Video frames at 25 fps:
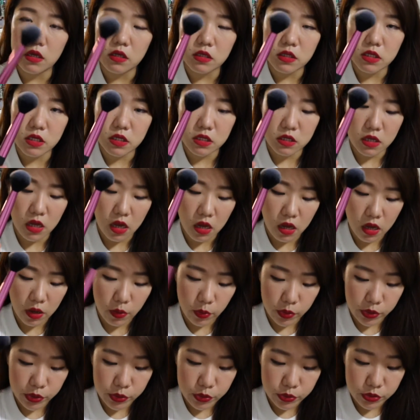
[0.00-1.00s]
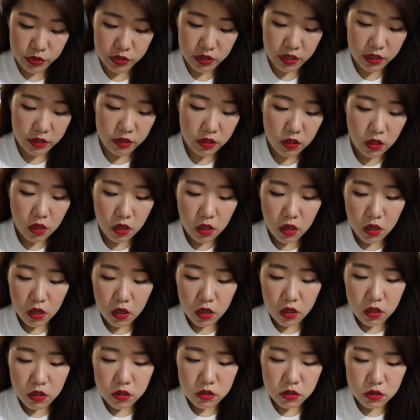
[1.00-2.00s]
This is how I will use it.
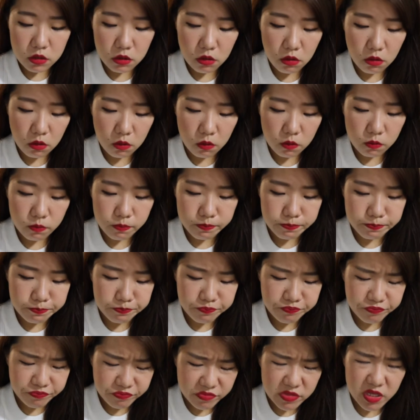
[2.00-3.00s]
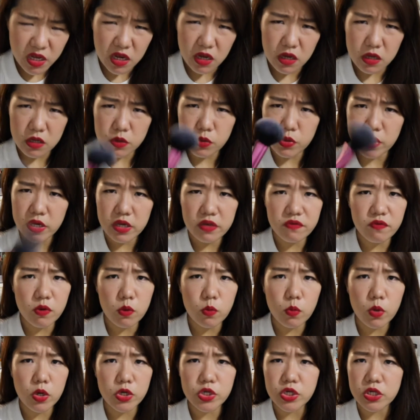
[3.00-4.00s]
So yeah, you can
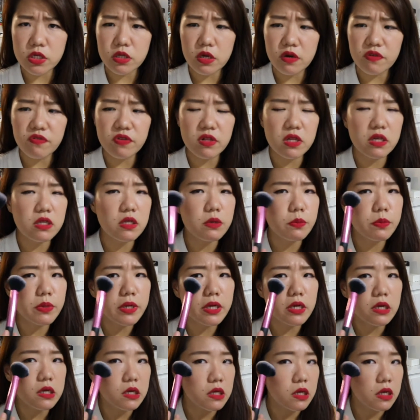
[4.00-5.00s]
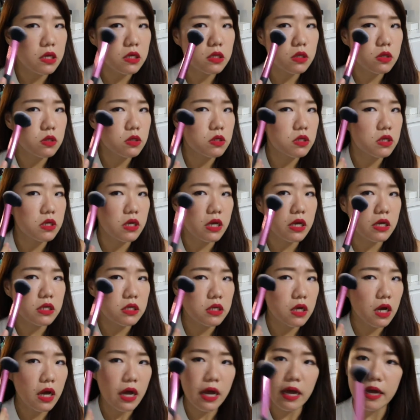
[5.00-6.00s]
even wash it off a little bit and use it as
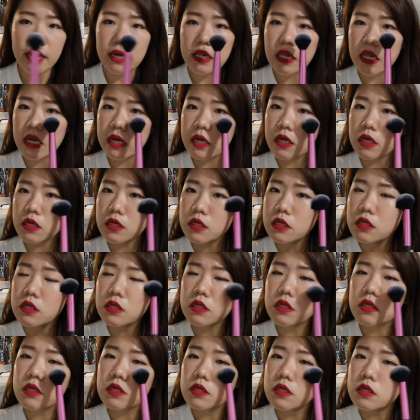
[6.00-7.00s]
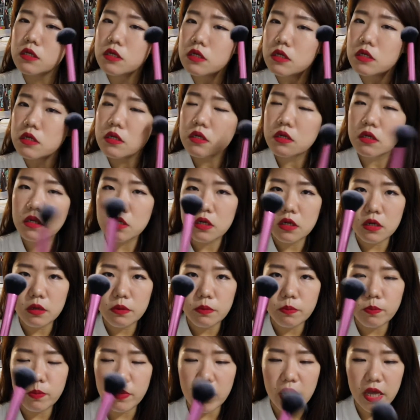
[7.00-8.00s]
a highlight
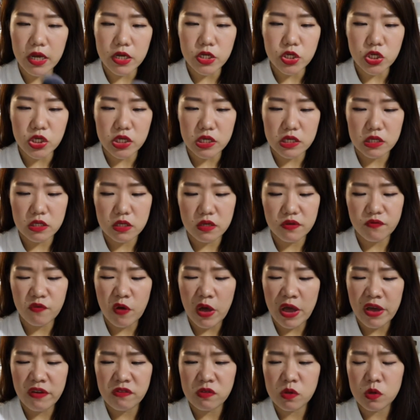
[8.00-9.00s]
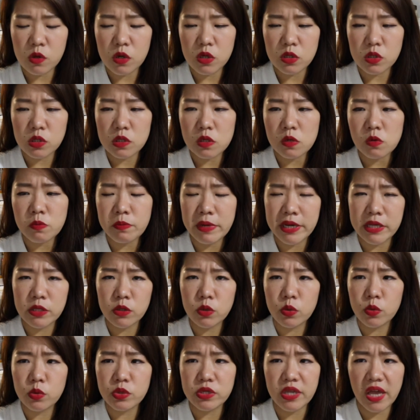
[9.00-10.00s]
blush. And if I have to contour my
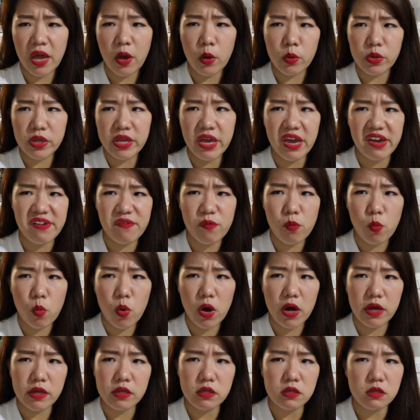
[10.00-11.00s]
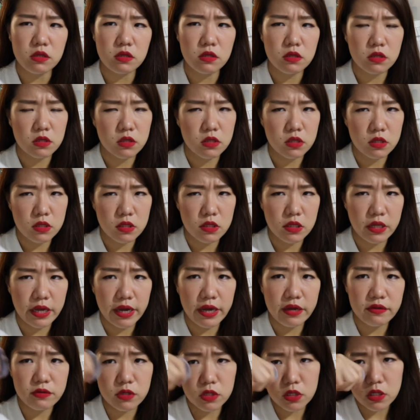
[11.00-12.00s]
nose, I only have one, like
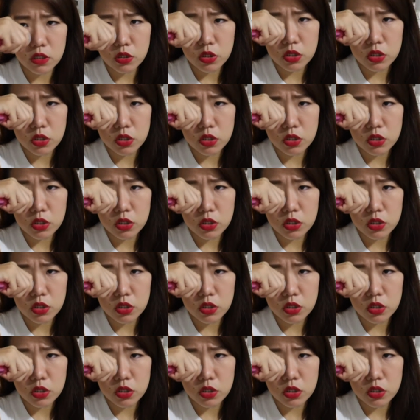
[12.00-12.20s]
I said